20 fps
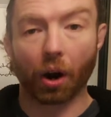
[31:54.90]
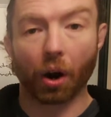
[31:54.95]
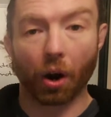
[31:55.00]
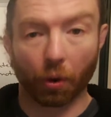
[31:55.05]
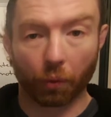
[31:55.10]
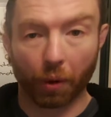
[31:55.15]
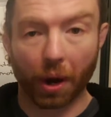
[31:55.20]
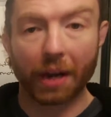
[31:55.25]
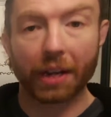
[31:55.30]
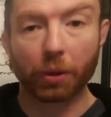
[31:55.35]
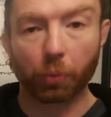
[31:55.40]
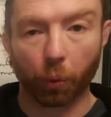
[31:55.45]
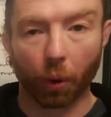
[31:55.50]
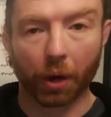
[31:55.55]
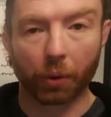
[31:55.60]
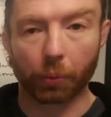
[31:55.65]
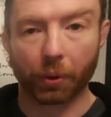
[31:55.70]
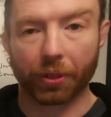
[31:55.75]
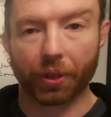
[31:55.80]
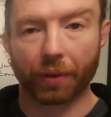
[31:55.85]
already
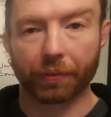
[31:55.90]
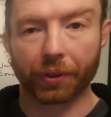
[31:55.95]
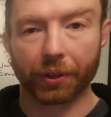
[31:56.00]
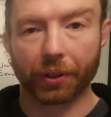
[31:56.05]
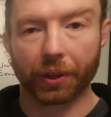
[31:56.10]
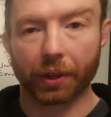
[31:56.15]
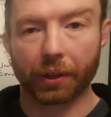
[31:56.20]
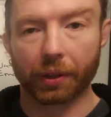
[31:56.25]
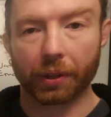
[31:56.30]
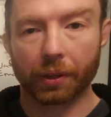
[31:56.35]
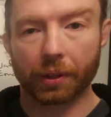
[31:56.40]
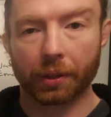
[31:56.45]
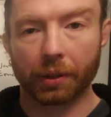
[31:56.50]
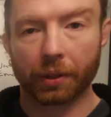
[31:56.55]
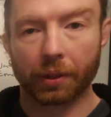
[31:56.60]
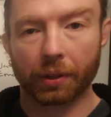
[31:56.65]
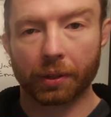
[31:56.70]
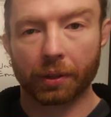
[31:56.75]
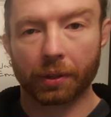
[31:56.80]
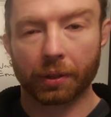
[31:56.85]
one with everything.
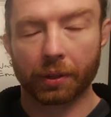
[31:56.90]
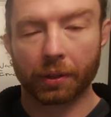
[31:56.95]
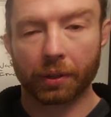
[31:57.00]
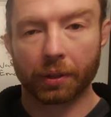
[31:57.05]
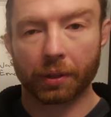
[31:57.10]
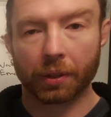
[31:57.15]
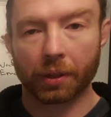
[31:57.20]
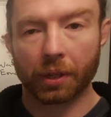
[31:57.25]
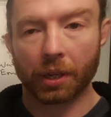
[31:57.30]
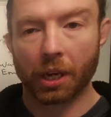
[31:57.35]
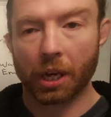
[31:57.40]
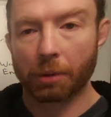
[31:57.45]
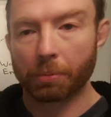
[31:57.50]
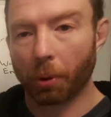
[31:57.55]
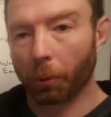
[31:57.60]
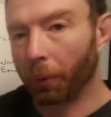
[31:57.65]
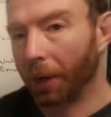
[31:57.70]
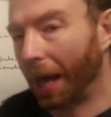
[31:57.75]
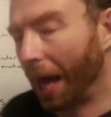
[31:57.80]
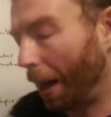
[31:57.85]

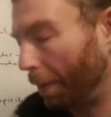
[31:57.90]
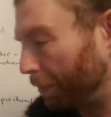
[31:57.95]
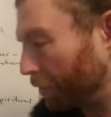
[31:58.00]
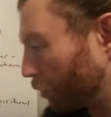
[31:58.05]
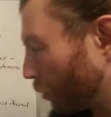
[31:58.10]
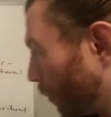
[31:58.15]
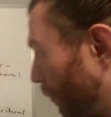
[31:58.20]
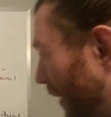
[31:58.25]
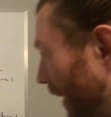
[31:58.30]
But what happens when we